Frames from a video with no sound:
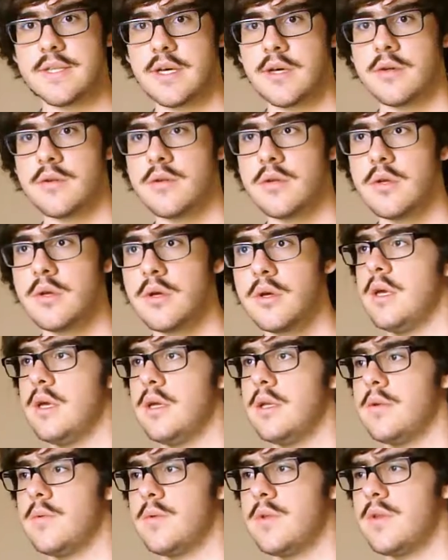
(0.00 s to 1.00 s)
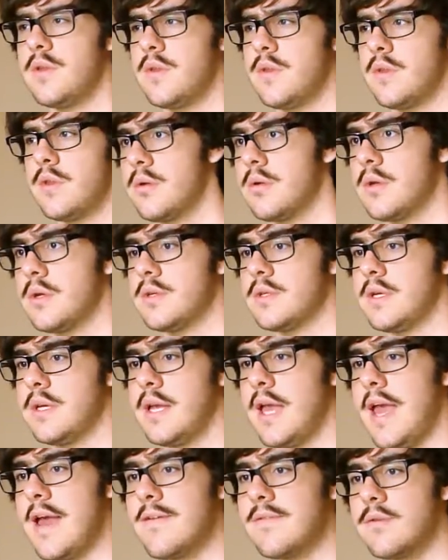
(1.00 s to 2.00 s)
down, and which is because like
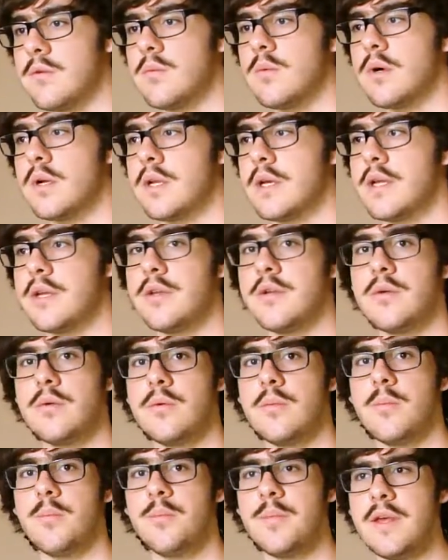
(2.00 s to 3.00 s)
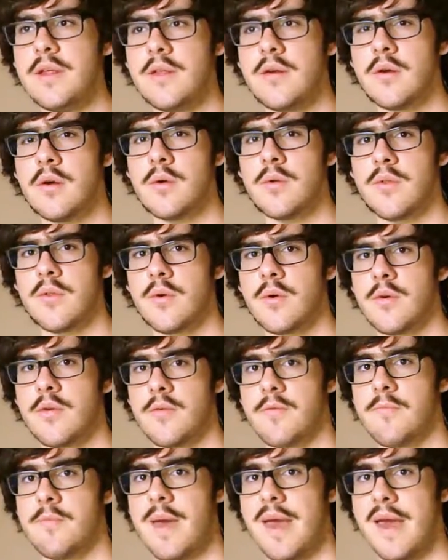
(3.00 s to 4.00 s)
everyone can do be their own sort
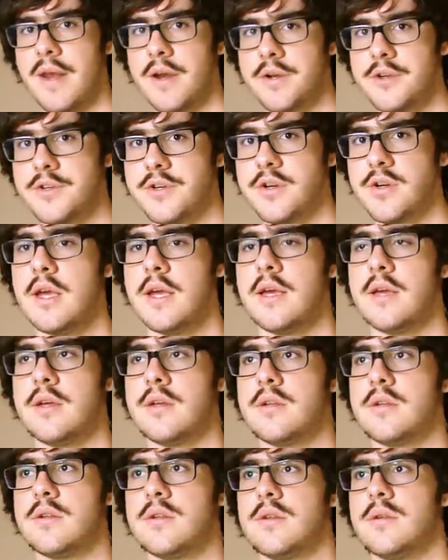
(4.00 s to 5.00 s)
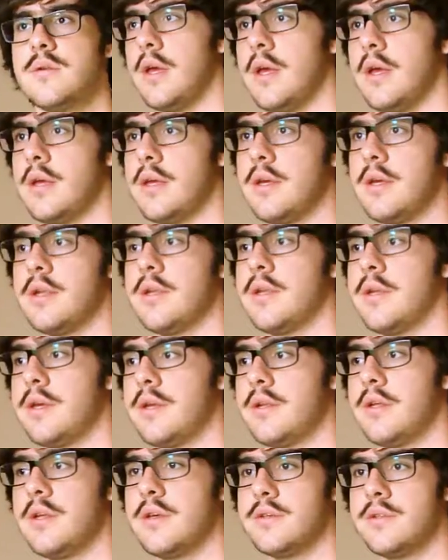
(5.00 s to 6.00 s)
of manager and and can like
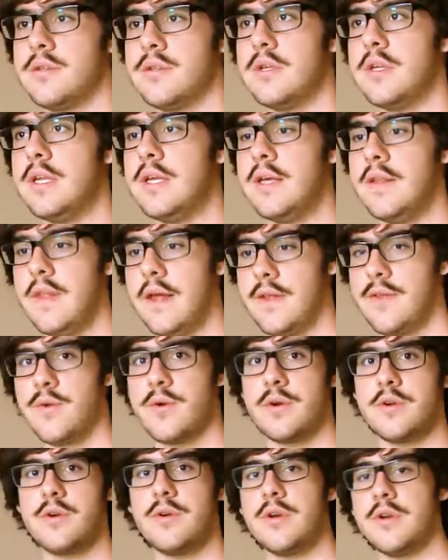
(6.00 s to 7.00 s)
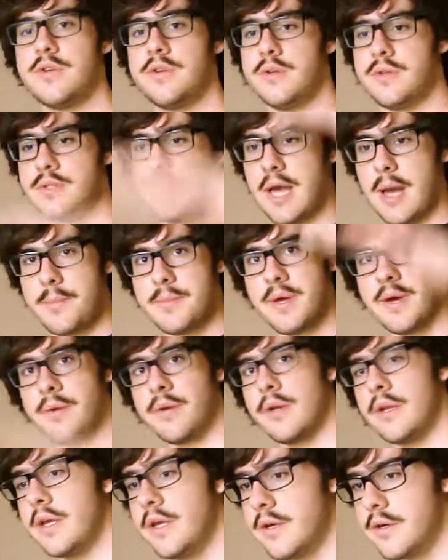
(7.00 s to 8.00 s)
doesn't need that sort of traditional top-down
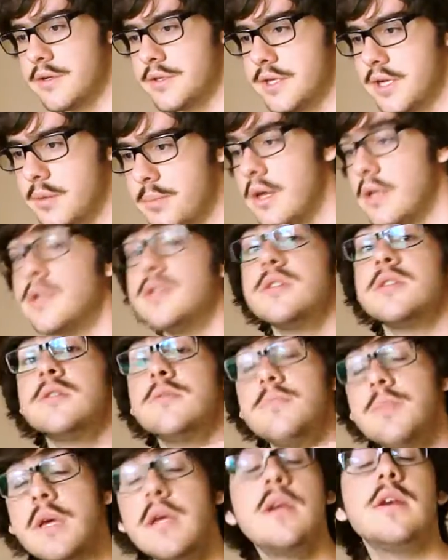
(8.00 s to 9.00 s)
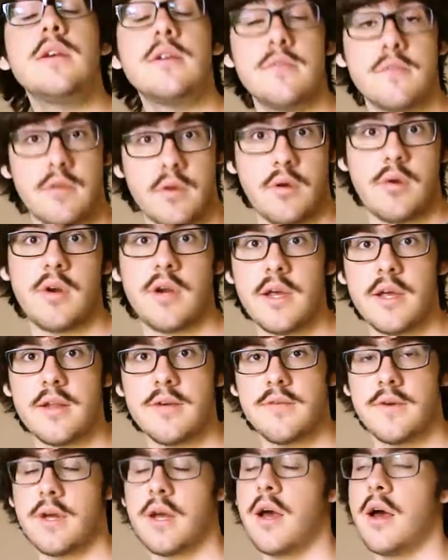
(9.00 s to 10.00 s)
leadership and speaking of the
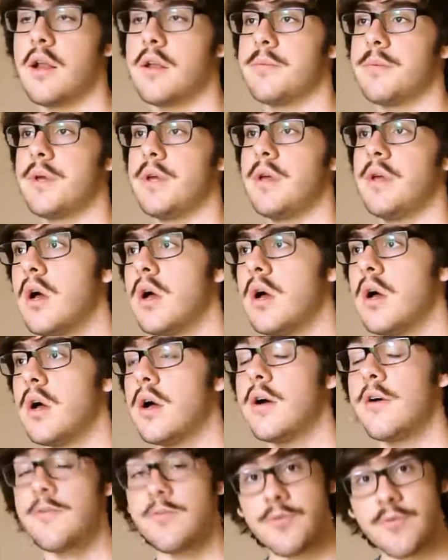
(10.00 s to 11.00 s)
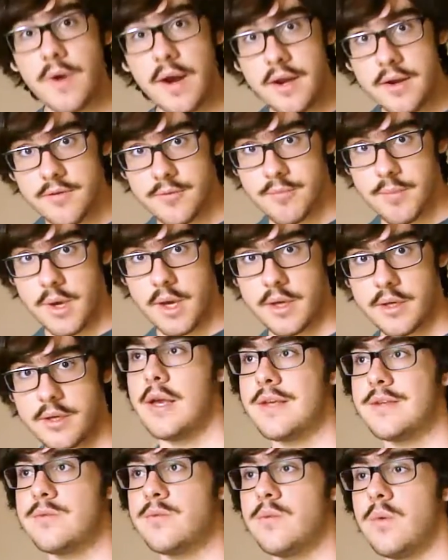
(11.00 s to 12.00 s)
creative economy uh, a friend of mine
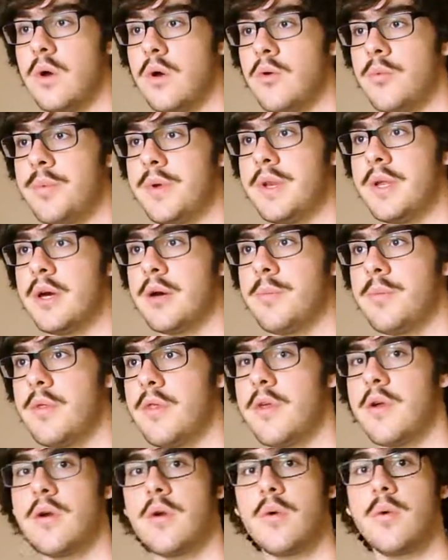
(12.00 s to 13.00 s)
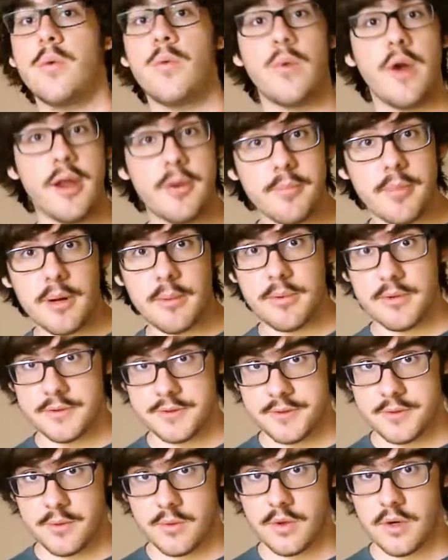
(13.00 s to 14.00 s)
has opened up their own redbubble
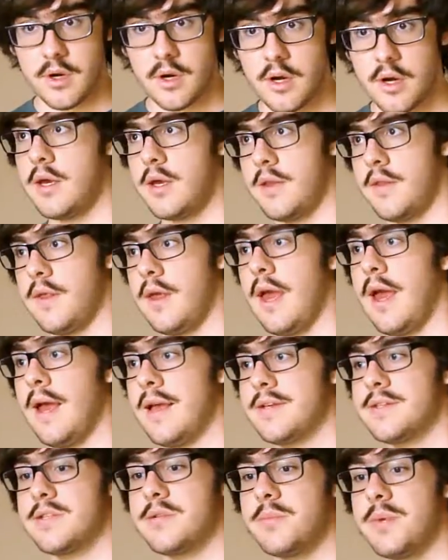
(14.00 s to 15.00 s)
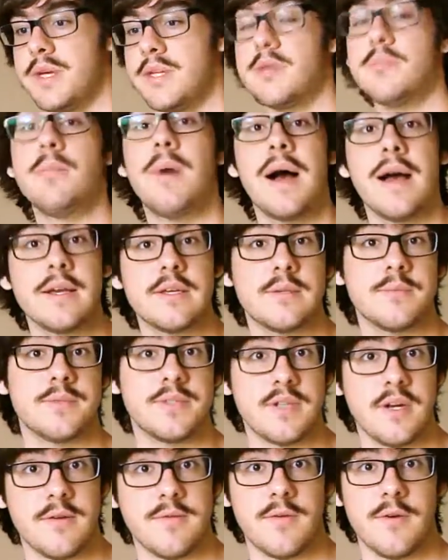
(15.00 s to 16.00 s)
store and they asked me to buy some
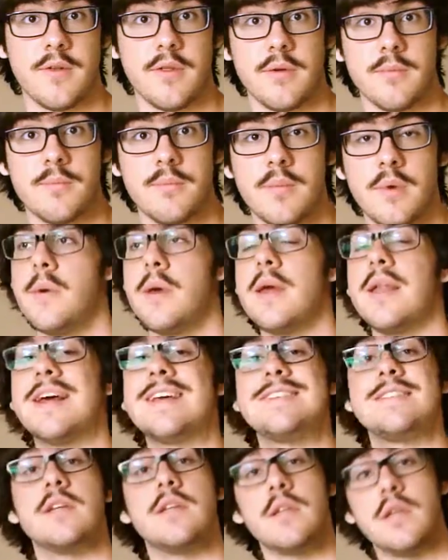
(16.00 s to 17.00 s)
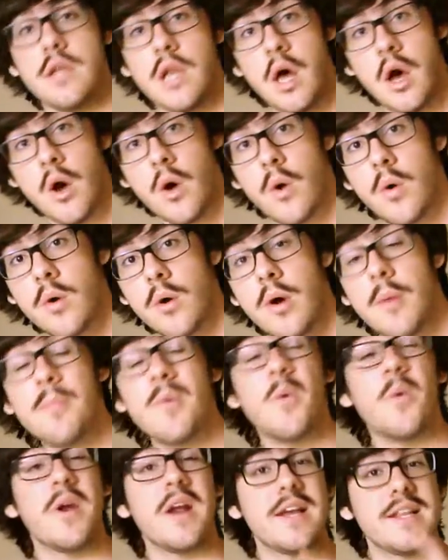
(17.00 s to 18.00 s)
stuff for them and i said no
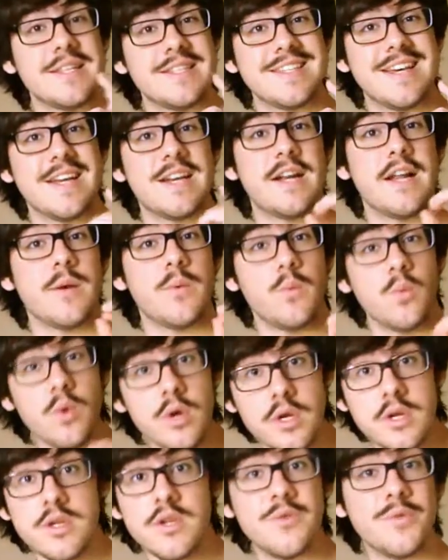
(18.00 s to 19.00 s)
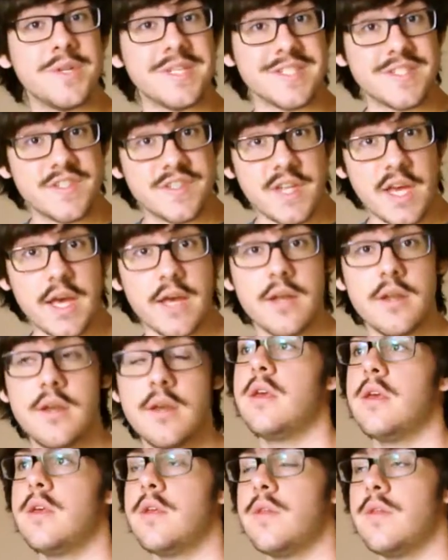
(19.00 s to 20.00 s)
but what i decided i would do instead
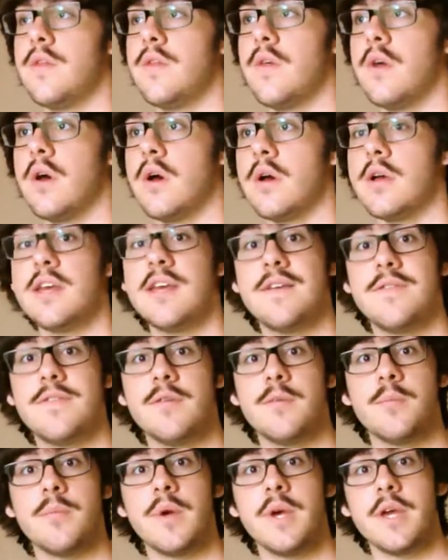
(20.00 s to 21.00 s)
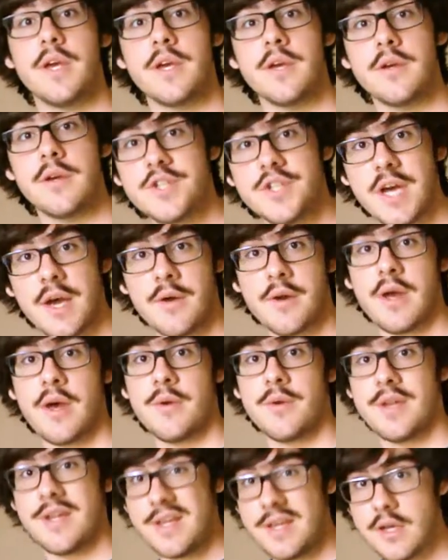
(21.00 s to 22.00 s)
is uh, give them a shout
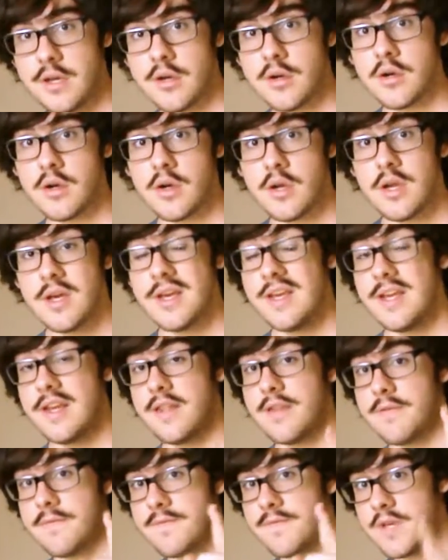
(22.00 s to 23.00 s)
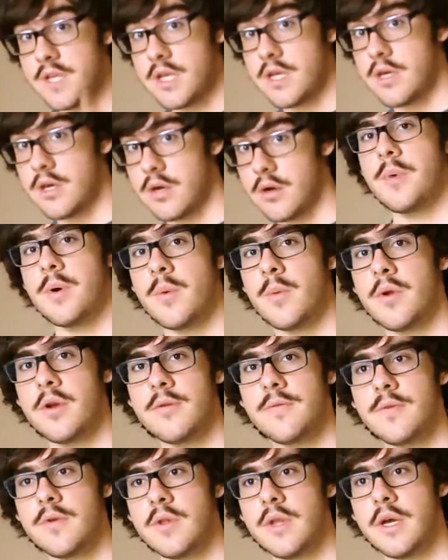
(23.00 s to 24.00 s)
out here in the video but what
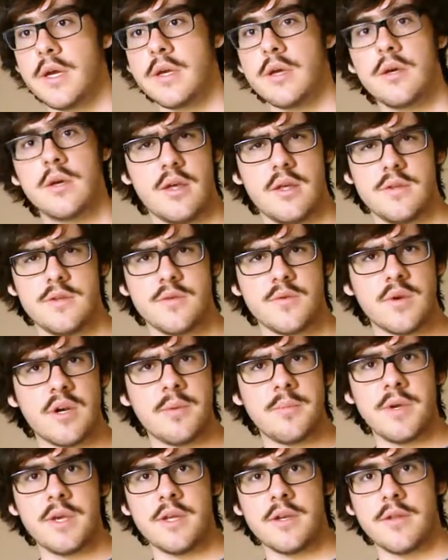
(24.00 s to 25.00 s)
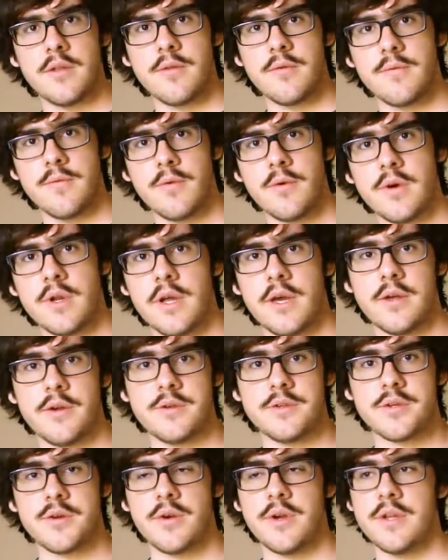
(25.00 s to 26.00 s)
if you're like screaming into the void at your
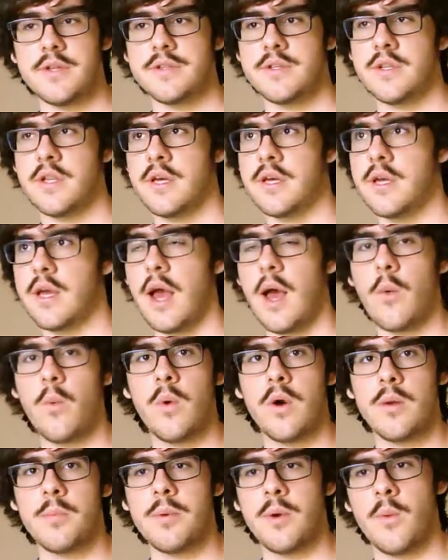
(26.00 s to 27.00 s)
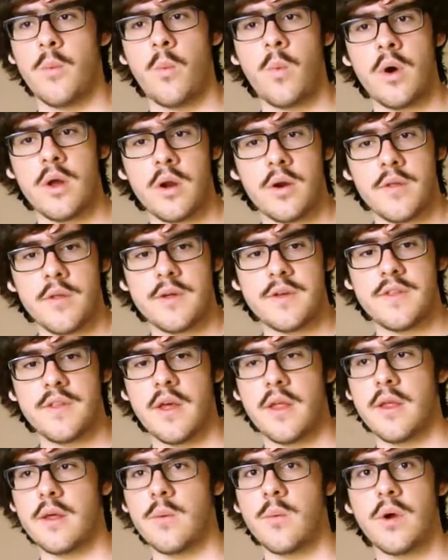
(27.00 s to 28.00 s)
screens and like what what are they
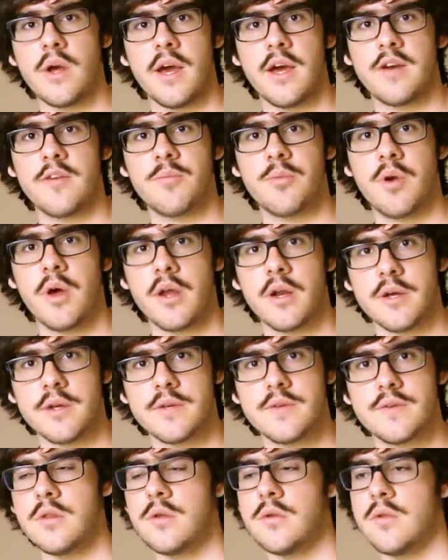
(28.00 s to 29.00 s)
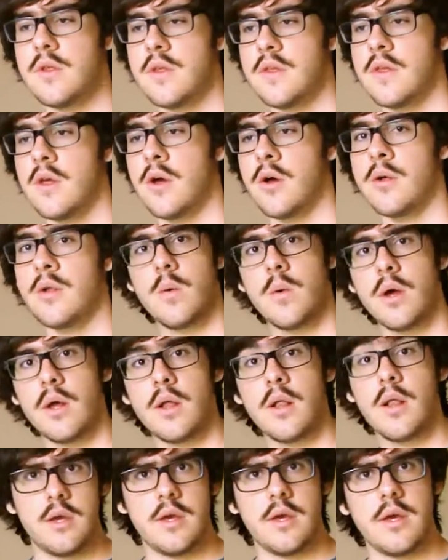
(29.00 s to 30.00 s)
selling what kind of products do they sell
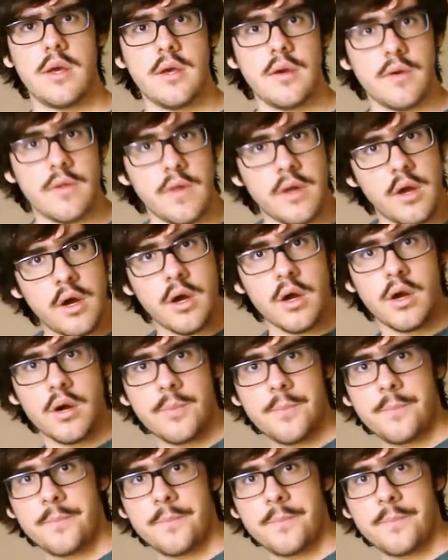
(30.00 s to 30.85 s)
well here they are